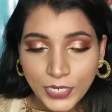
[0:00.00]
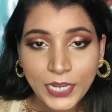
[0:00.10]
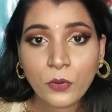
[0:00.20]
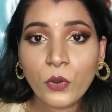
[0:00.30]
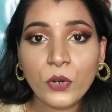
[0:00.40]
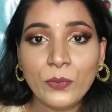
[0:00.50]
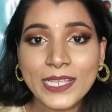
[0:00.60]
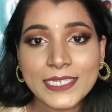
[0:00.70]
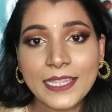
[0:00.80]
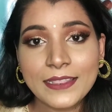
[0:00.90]
So you can
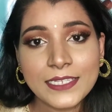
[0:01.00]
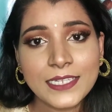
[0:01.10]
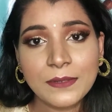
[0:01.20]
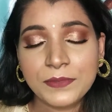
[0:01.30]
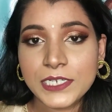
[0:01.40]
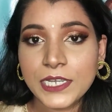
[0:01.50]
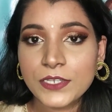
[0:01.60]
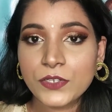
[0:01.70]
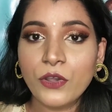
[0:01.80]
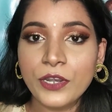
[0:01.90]
always get this
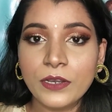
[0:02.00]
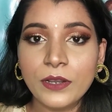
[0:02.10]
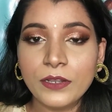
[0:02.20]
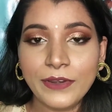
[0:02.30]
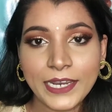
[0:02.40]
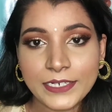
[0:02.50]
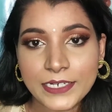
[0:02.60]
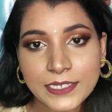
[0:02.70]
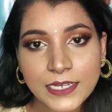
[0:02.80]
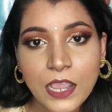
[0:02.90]
lipsticks on a great
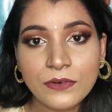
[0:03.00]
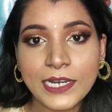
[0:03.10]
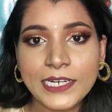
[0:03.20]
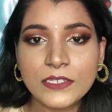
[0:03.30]
discount.